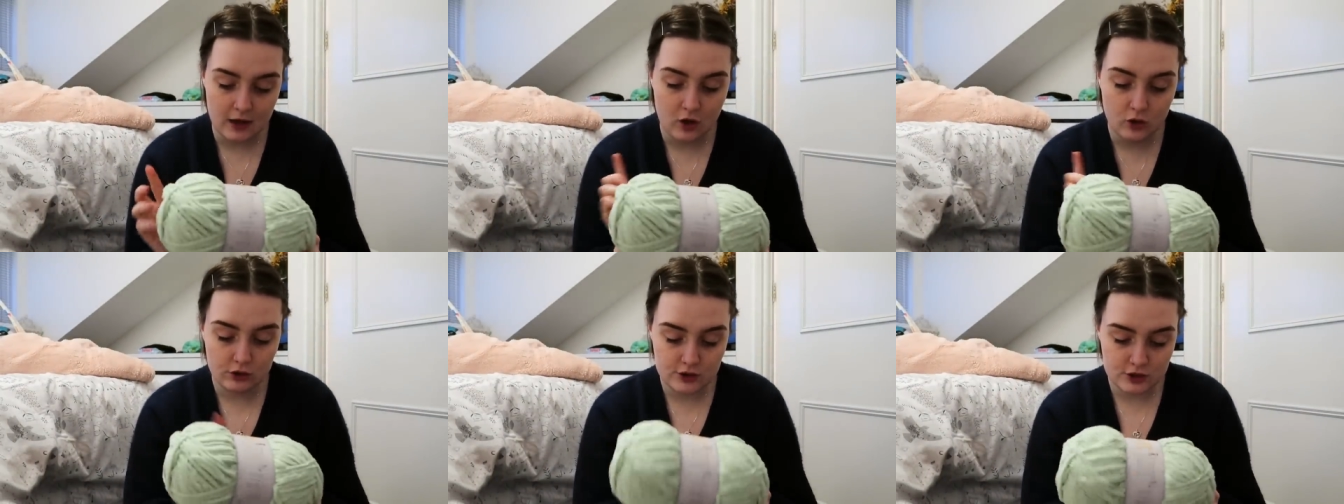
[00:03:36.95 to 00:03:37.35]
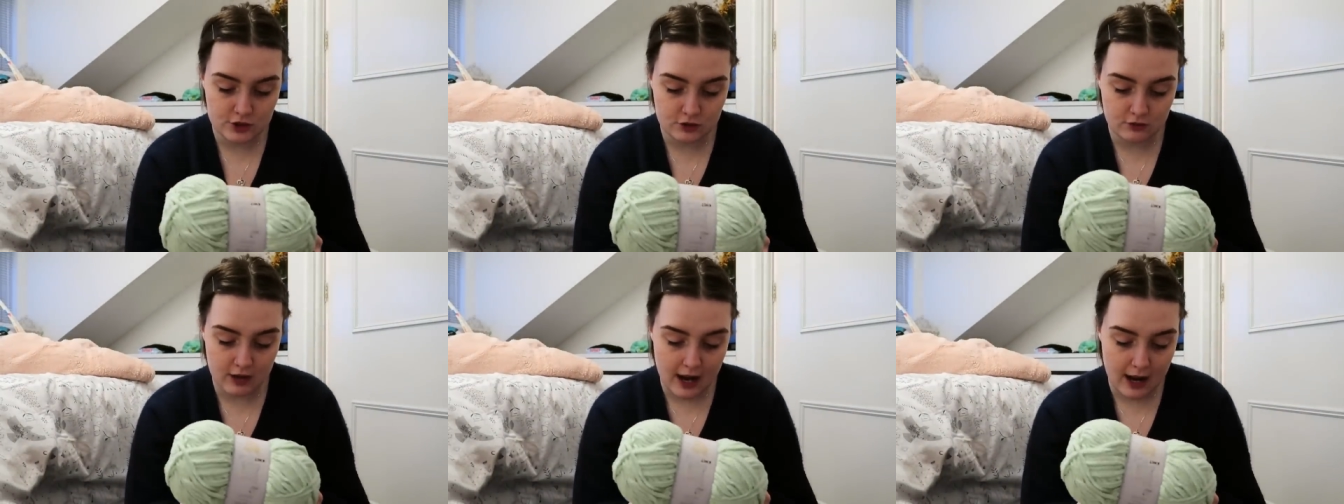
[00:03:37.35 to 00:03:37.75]

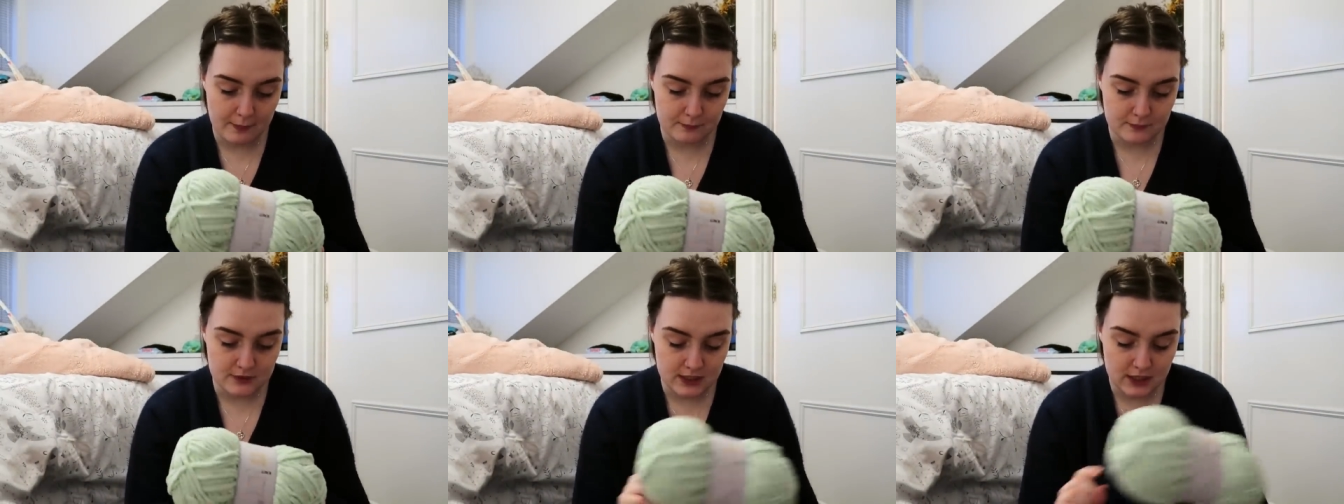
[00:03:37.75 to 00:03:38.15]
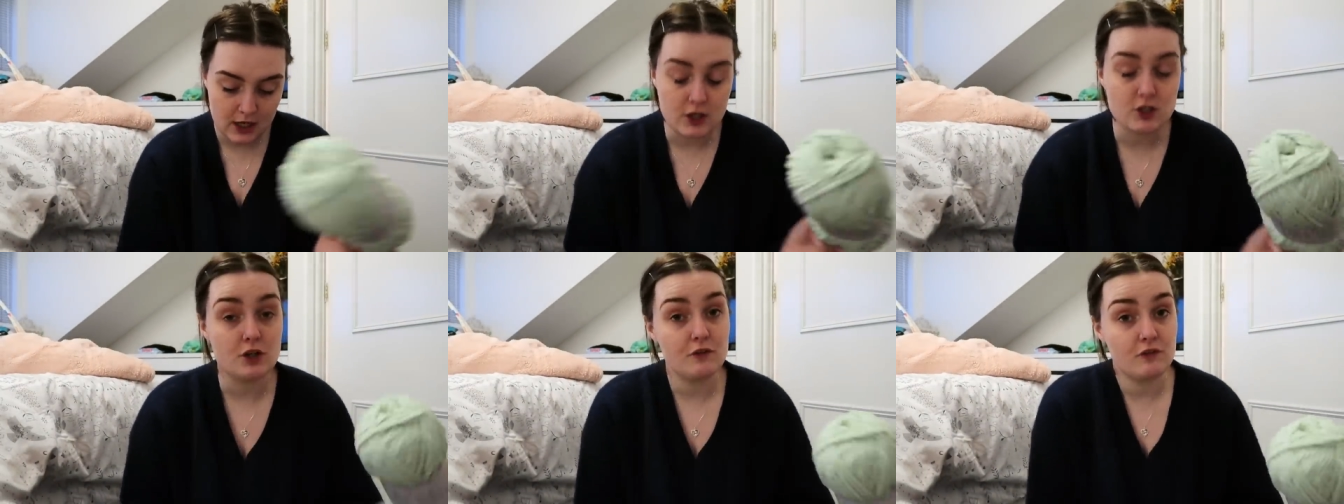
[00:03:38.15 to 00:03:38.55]
100 grams
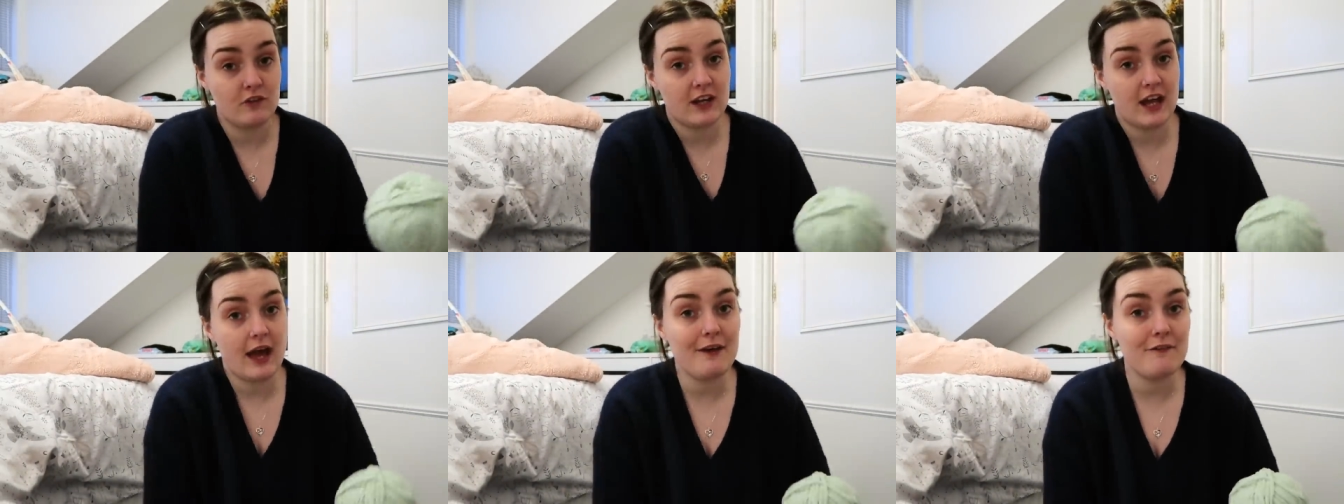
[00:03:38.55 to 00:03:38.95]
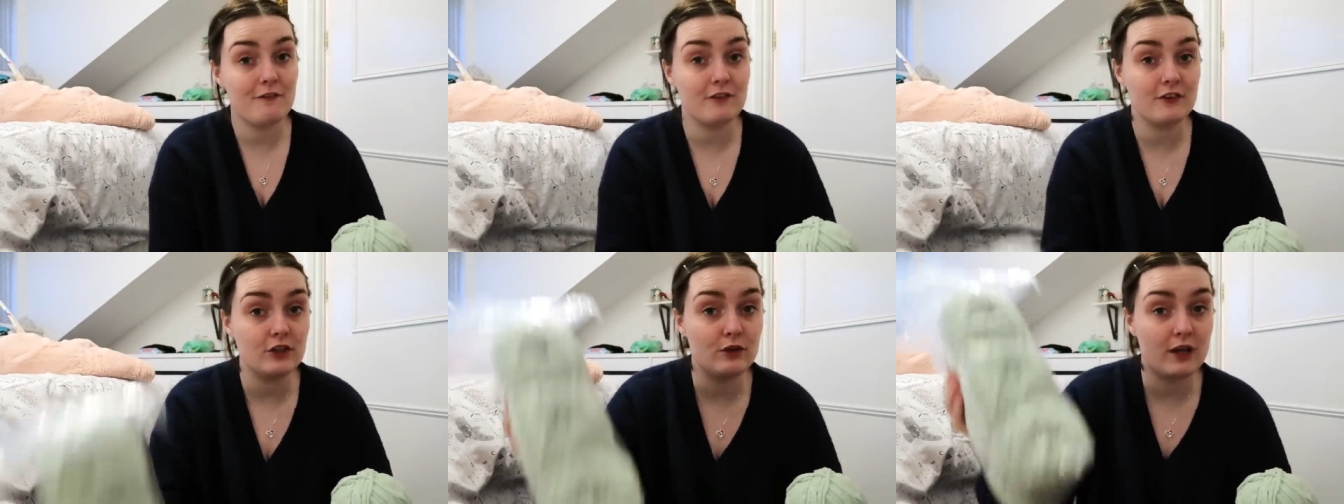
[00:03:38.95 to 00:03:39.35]
don't forget
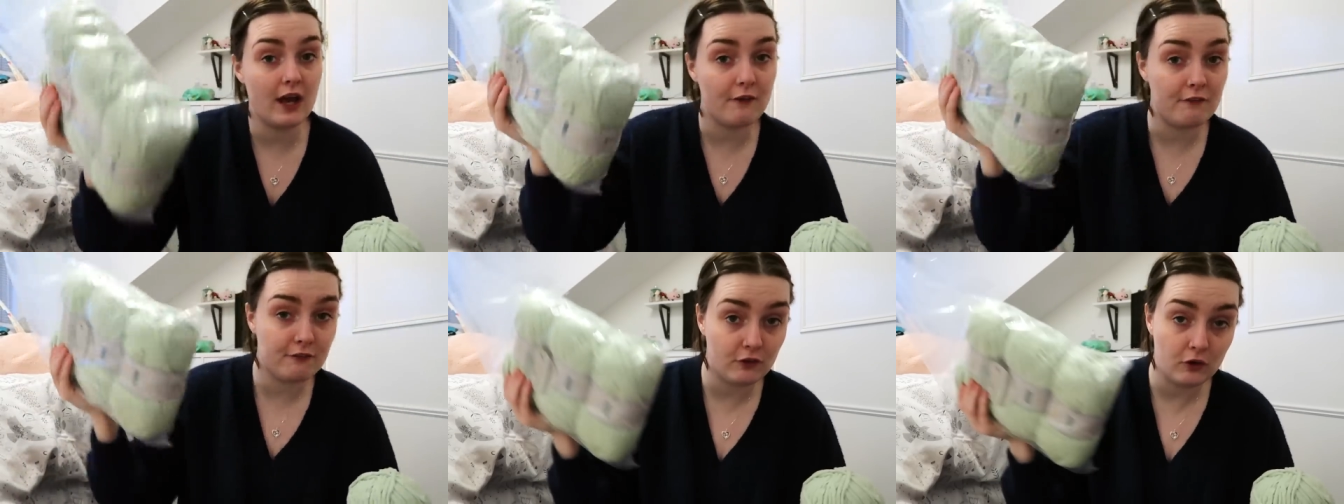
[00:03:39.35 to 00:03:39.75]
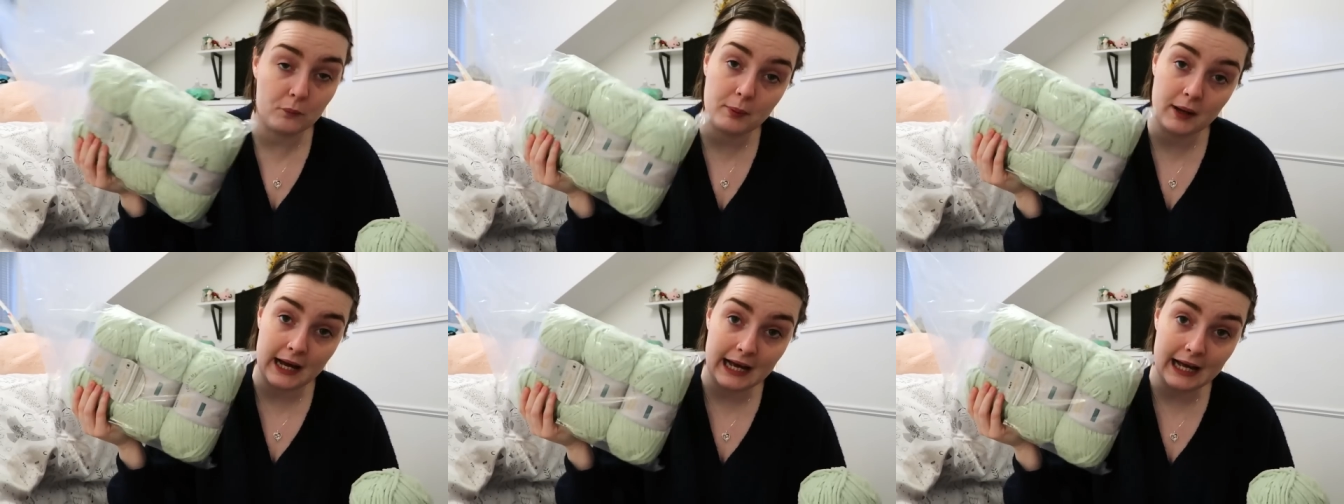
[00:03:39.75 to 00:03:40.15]
you get a full
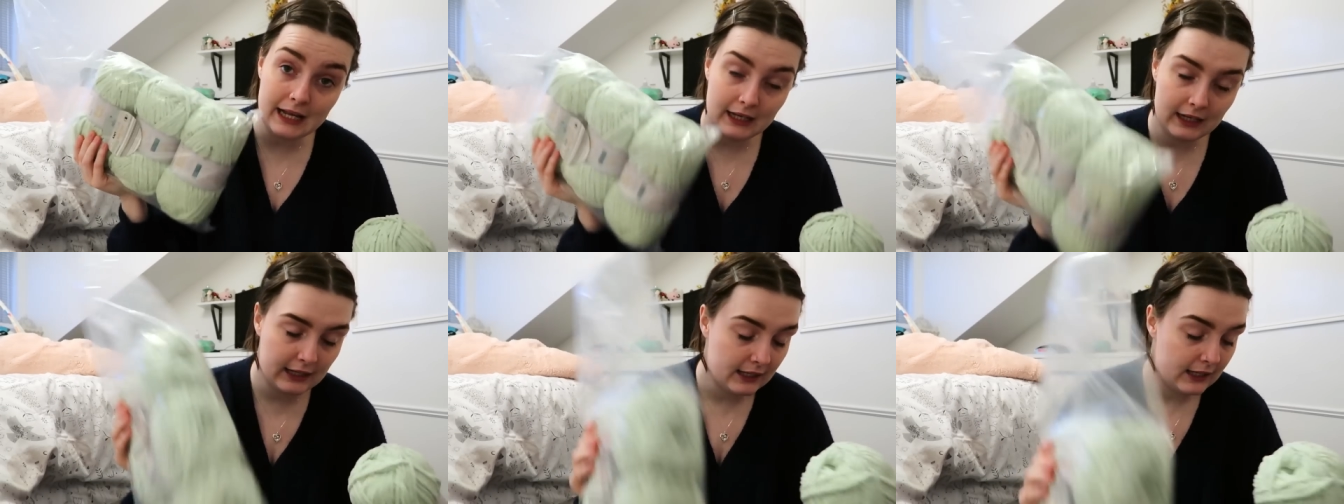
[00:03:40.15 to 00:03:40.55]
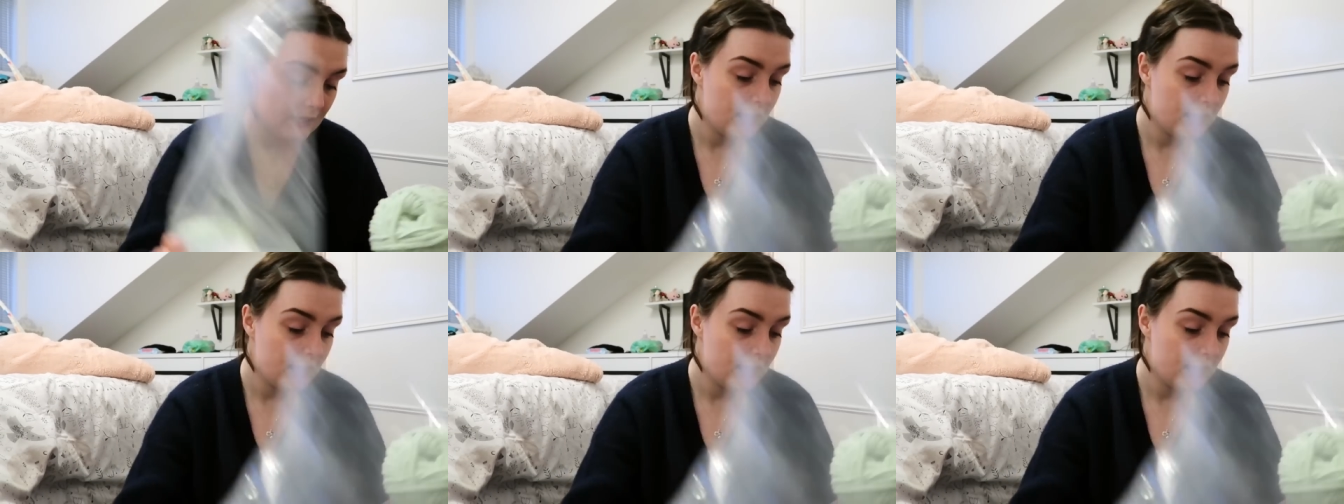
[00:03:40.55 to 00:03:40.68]
pack